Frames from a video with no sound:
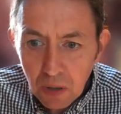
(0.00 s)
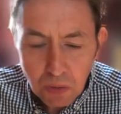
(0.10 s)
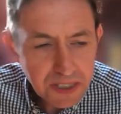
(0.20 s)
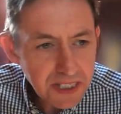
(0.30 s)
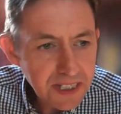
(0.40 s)

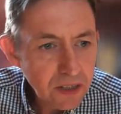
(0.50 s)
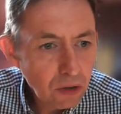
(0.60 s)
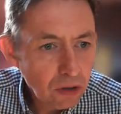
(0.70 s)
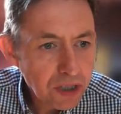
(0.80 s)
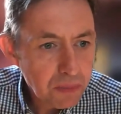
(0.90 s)
Was this an
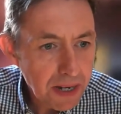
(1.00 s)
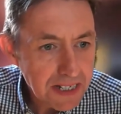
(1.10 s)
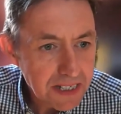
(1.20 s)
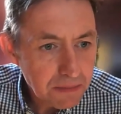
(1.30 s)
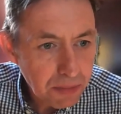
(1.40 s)

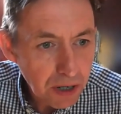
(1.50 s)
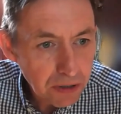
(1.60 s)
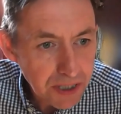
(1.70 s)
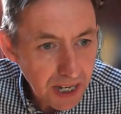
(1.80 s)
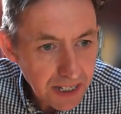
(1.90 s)
automated
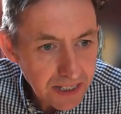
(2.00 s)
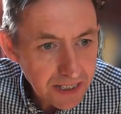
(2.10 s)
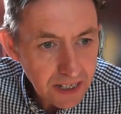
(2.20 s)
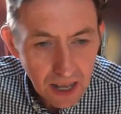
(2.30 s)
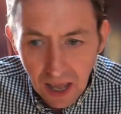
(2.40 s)
process